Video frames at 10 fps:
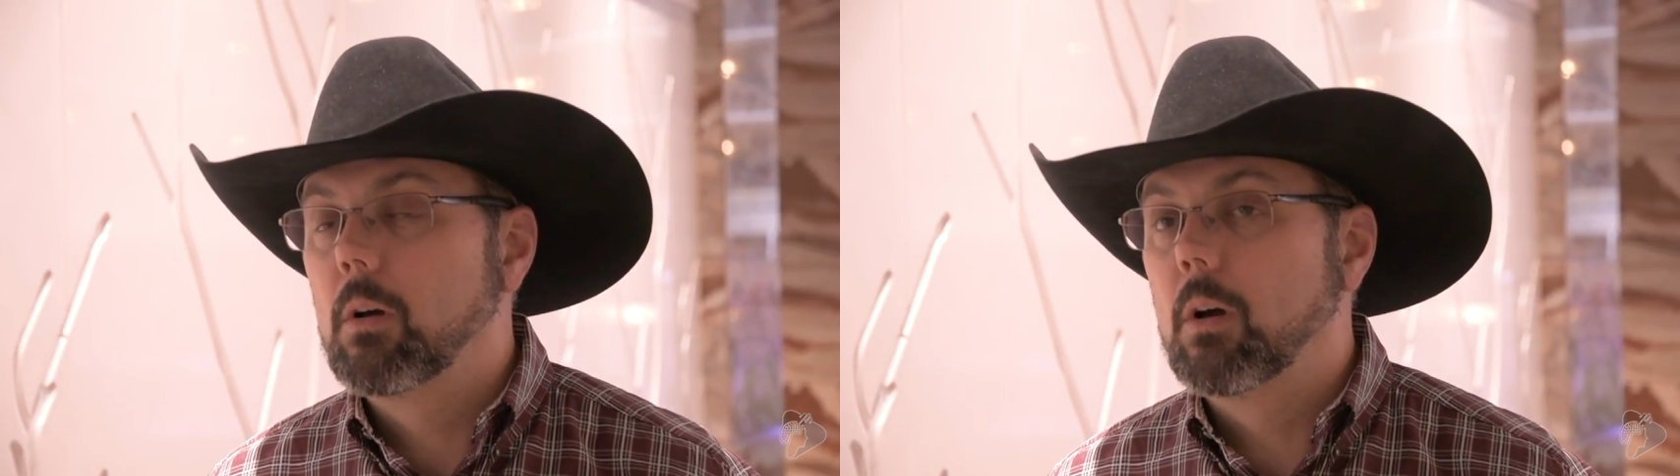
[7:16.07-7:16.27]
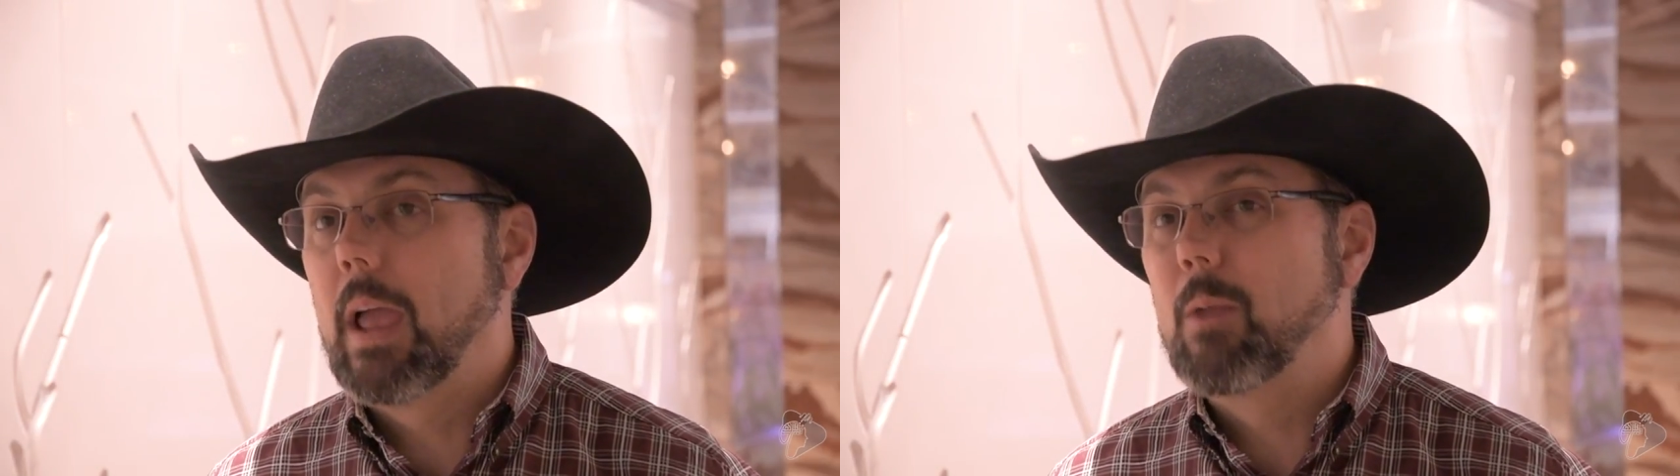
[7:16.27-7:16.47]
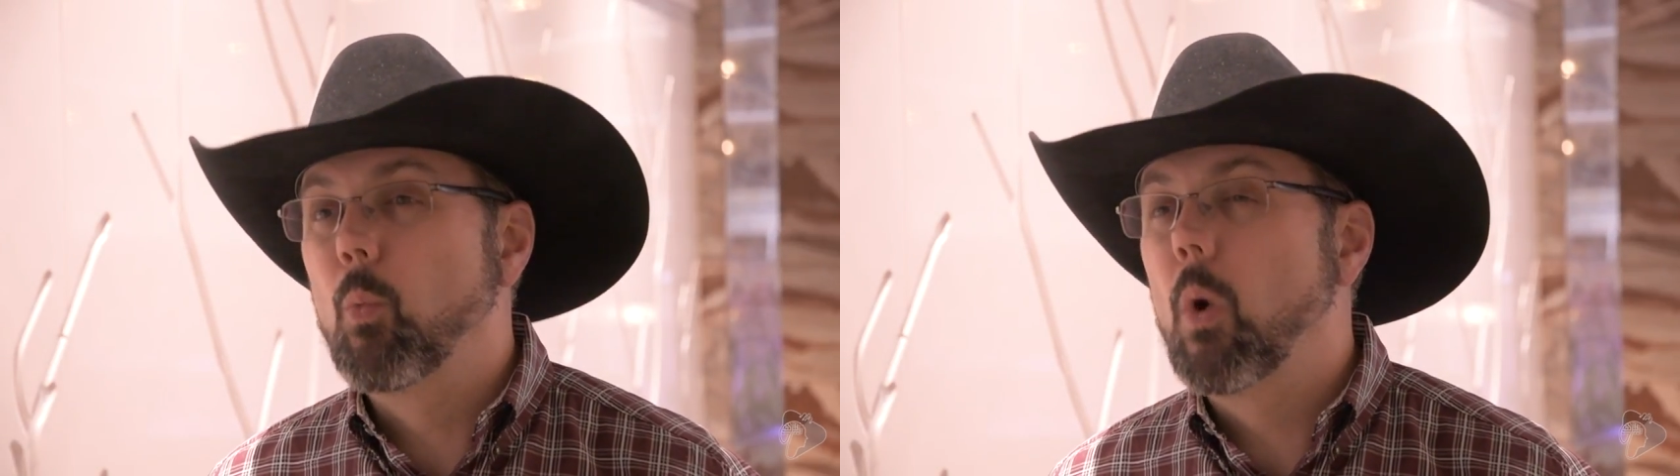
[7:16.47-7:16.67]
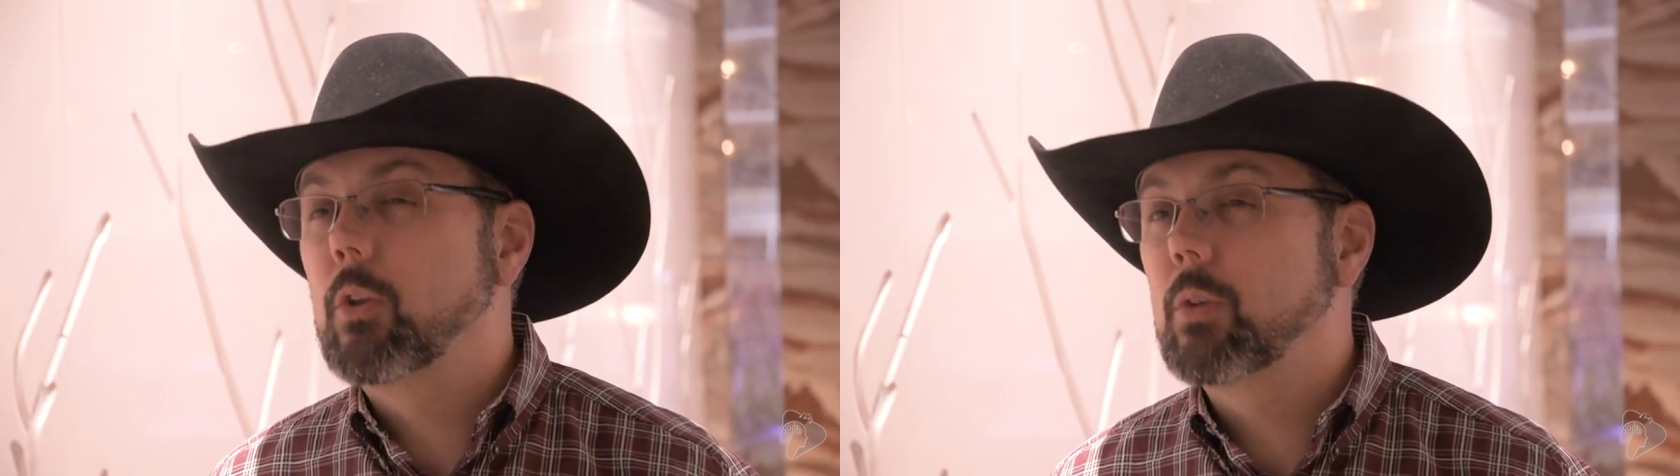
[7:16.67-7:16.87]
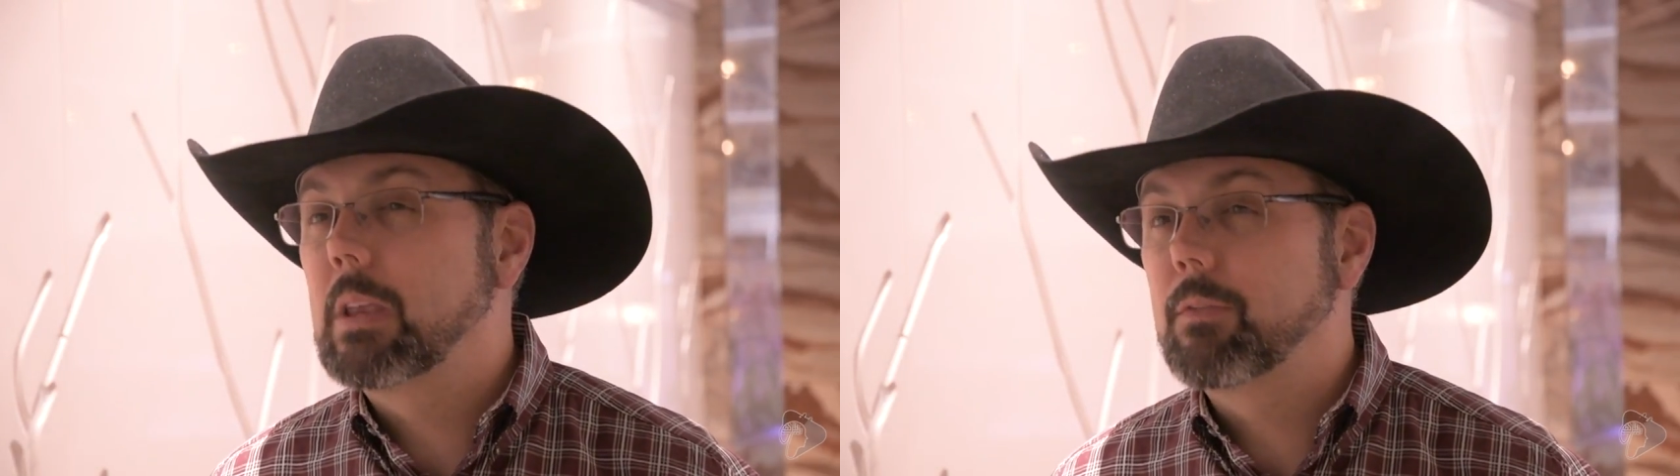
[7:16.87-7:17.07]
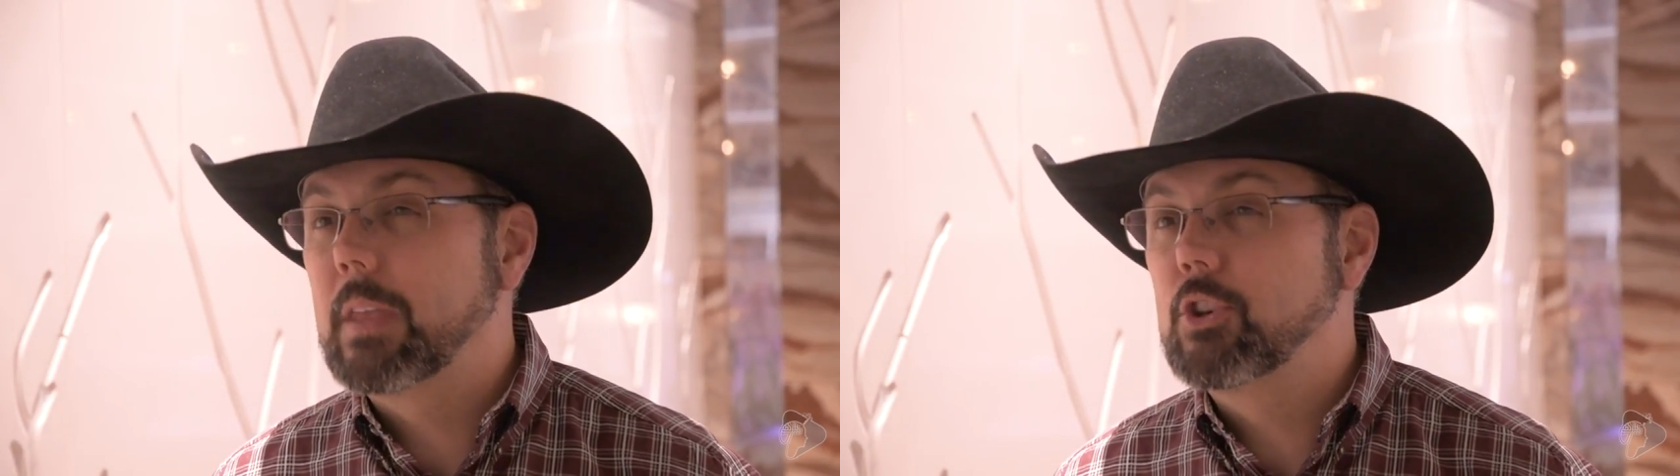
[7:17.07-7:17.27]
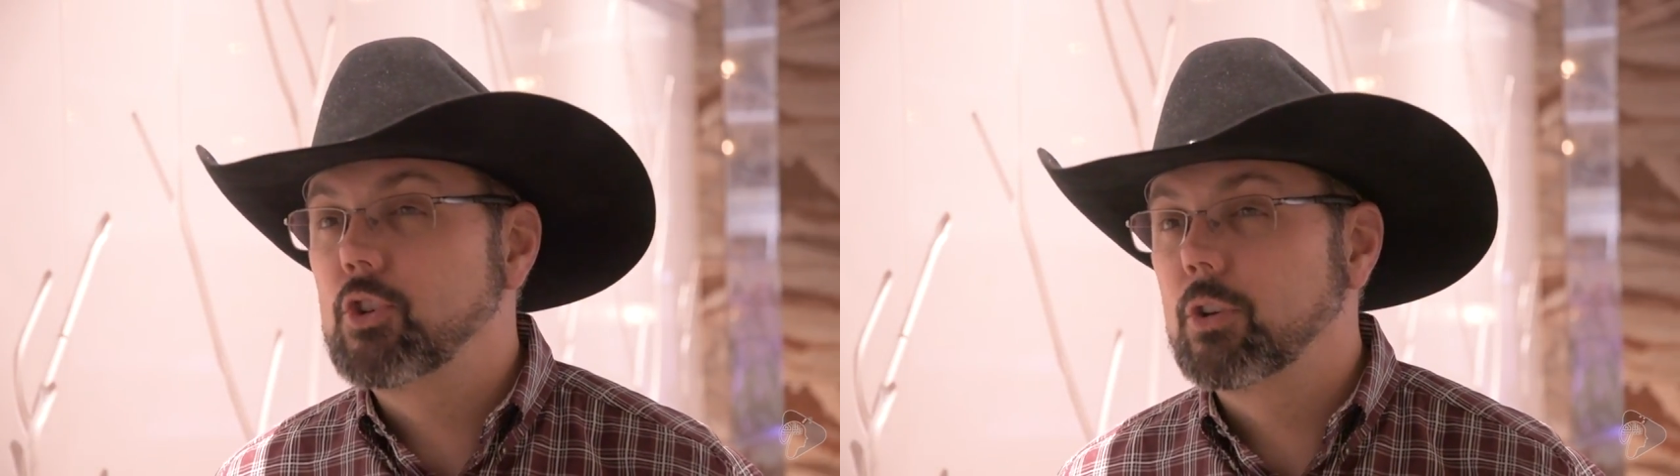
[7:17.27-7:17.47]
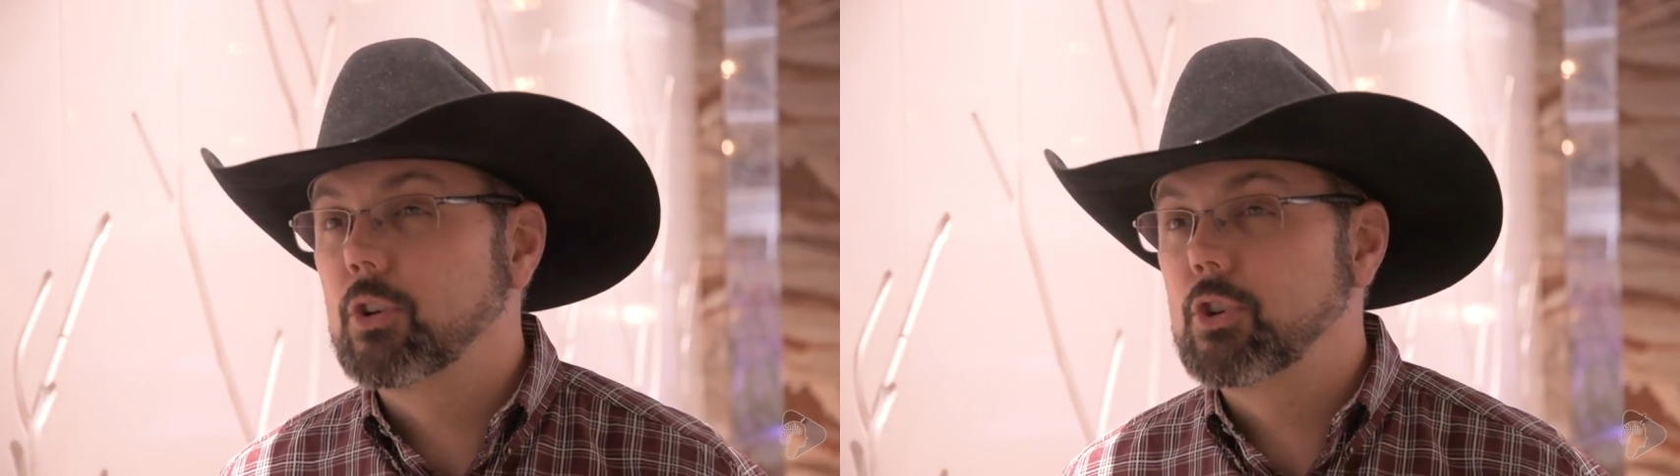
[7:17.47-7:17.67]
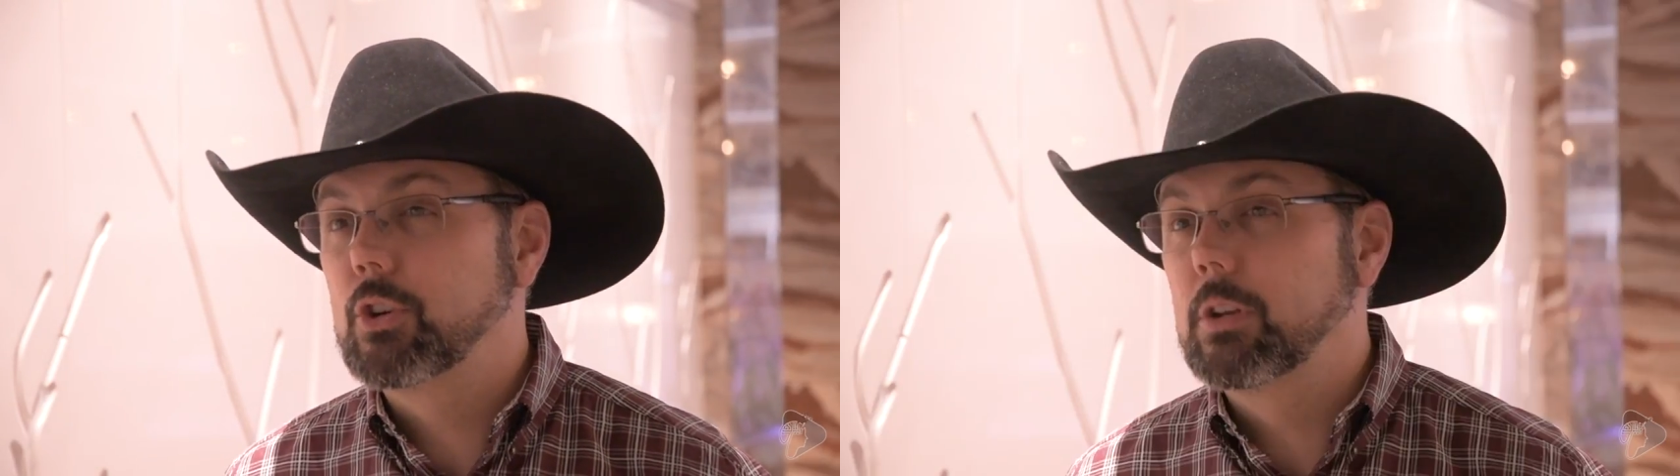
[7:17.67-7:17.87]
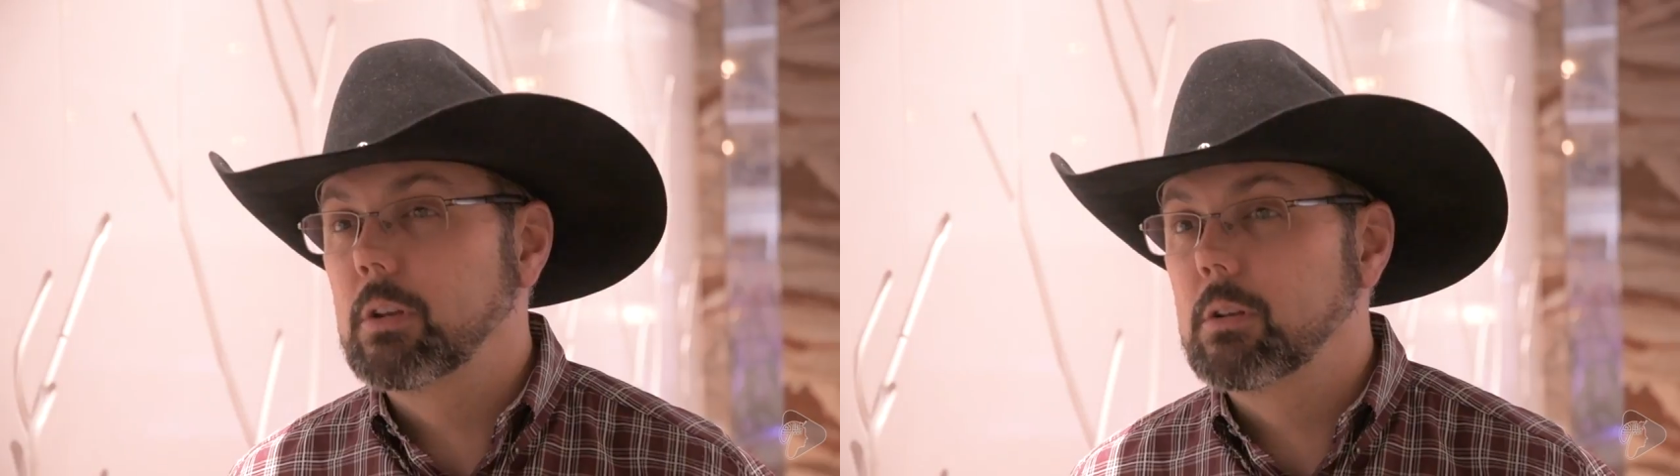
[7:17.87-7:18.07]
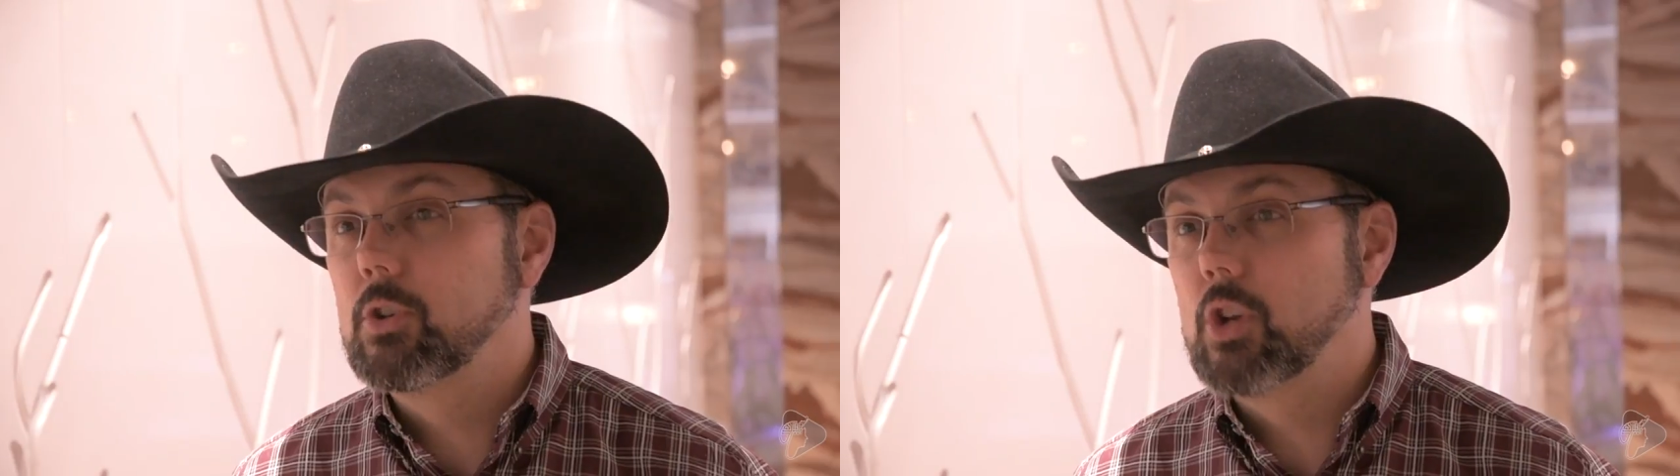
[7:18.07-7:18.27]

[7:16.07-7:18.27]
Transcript: Uh, and wondering if they should or shouldn't